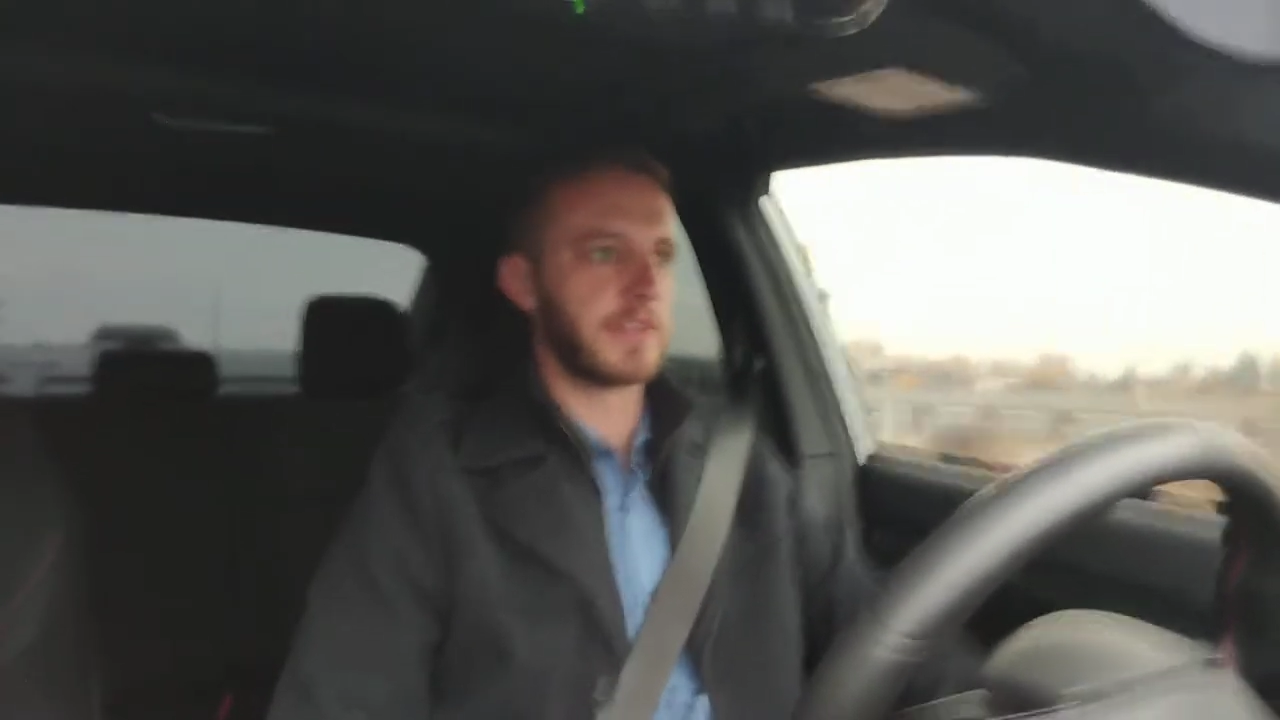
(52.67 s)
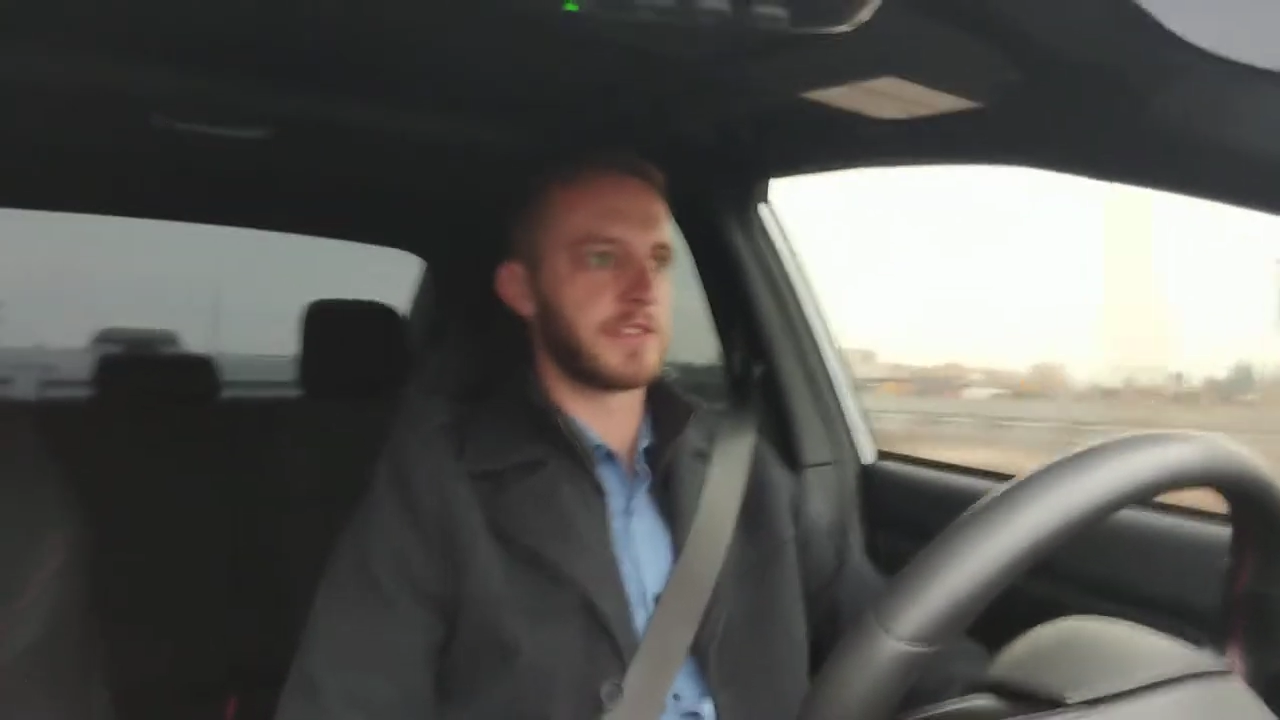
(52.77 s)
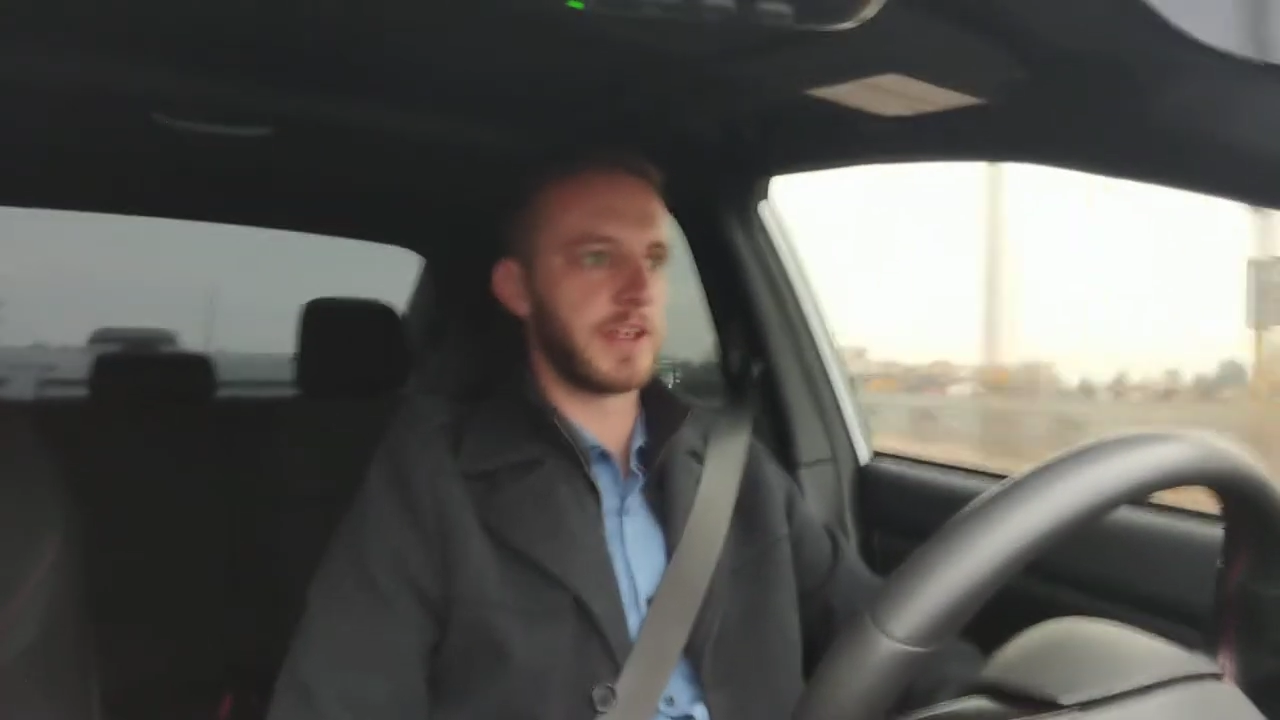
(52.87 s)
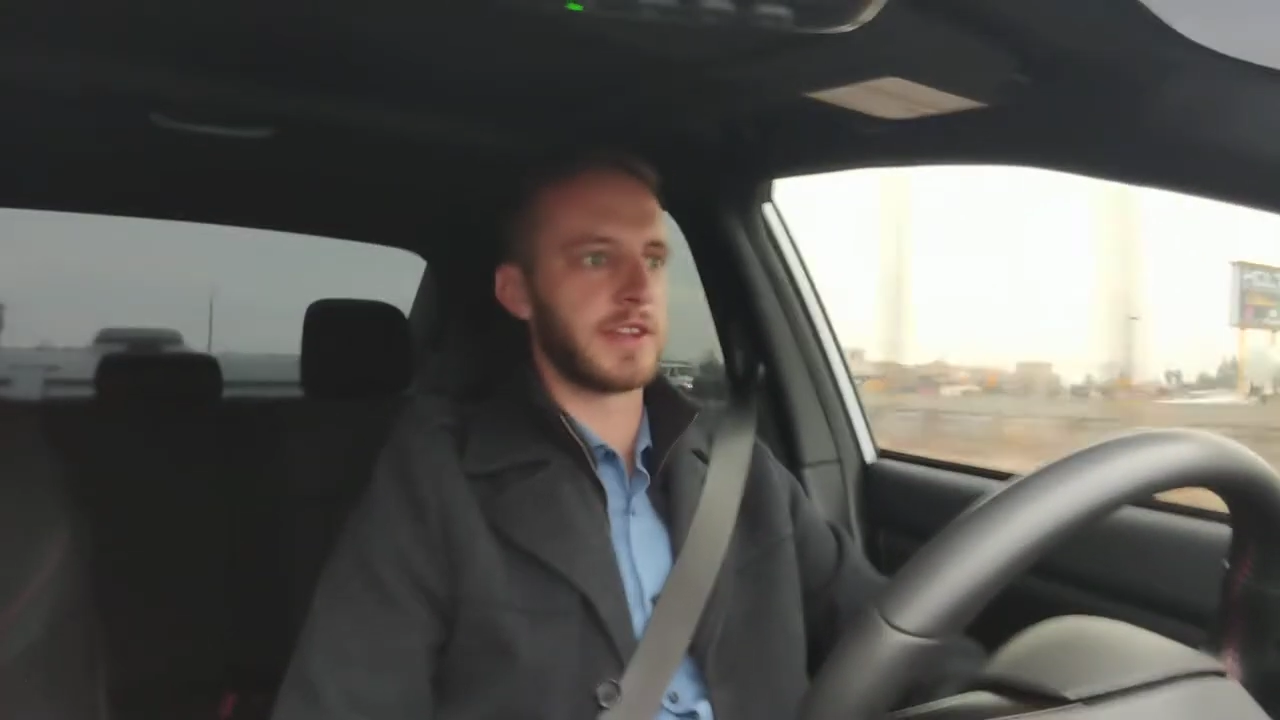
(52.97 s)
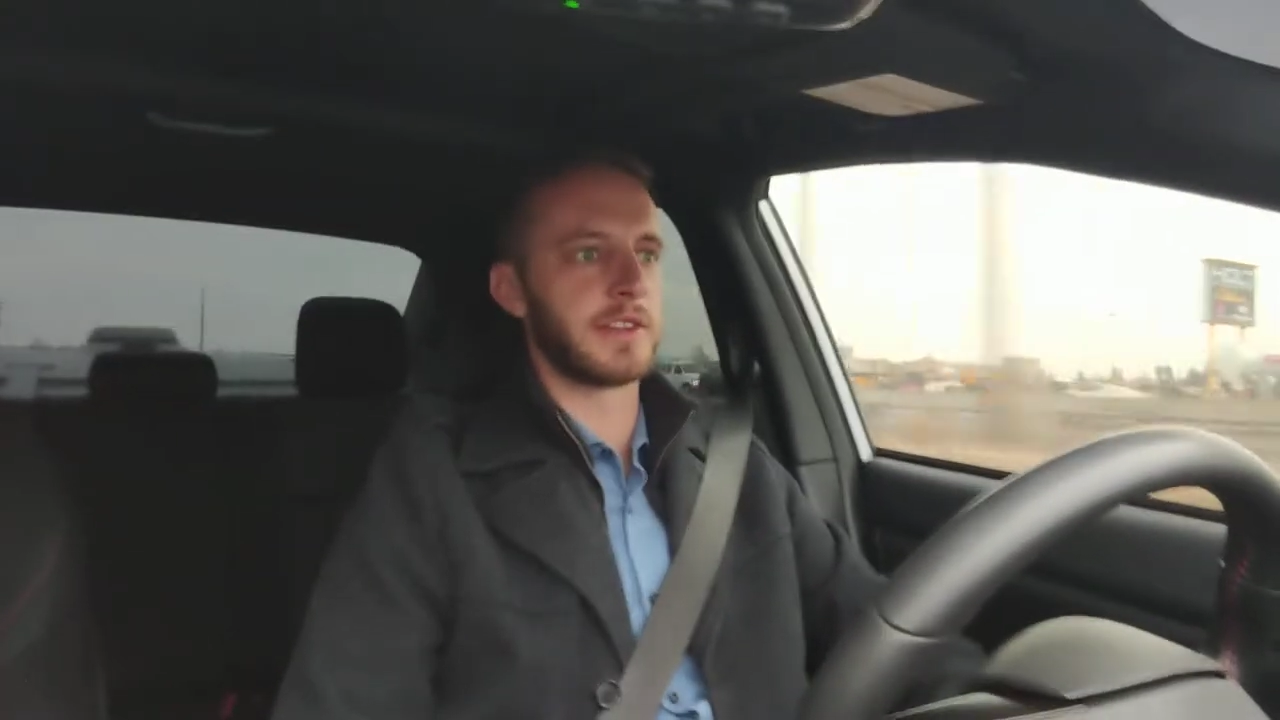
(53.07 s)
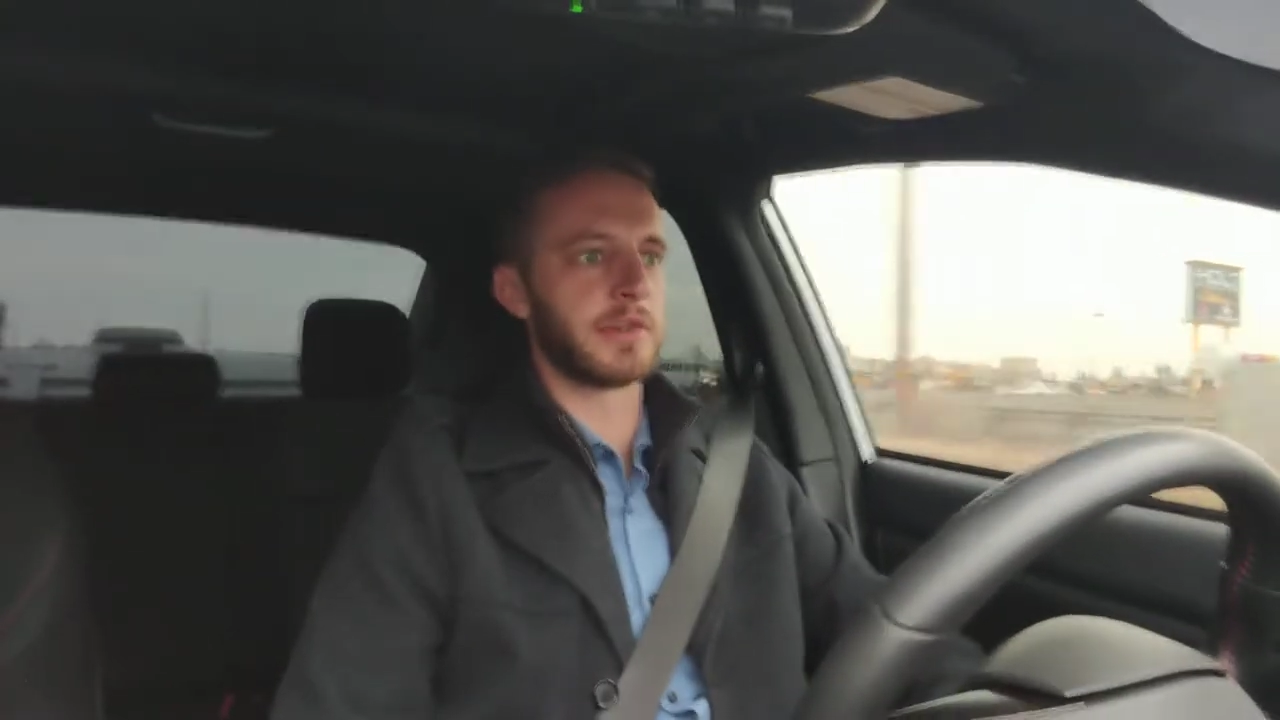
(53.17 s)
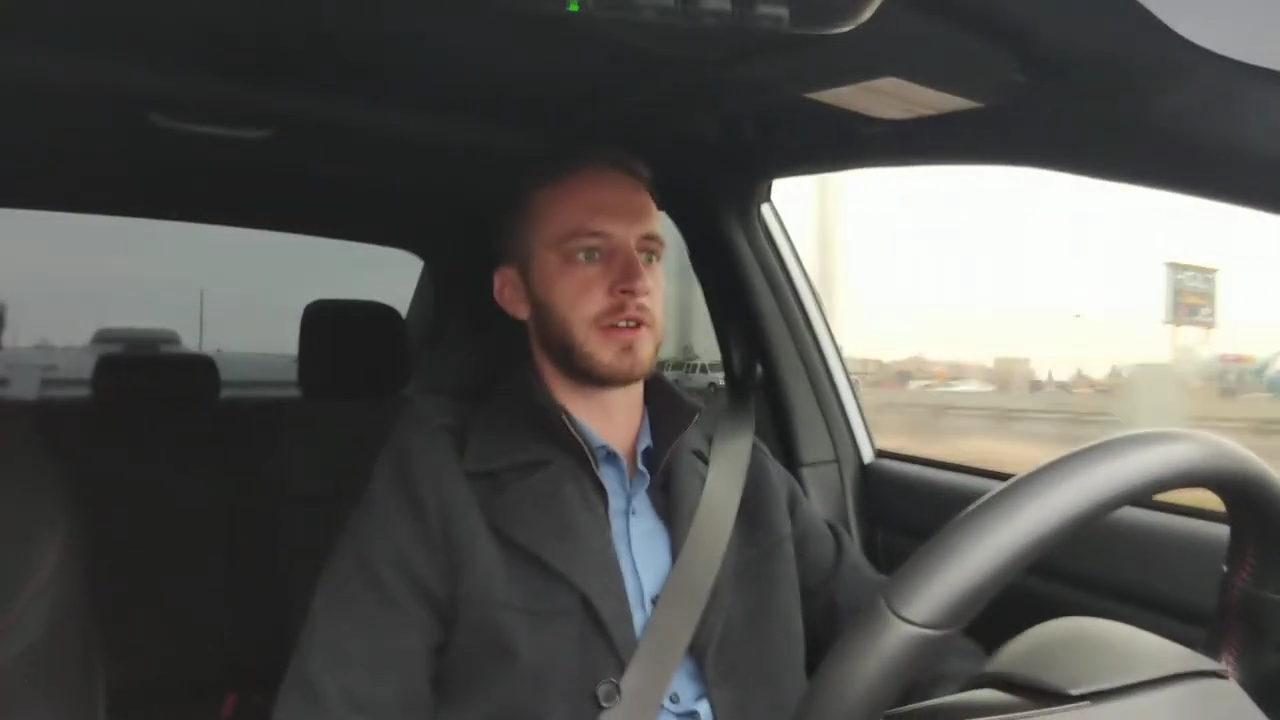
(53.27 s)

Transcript: that say that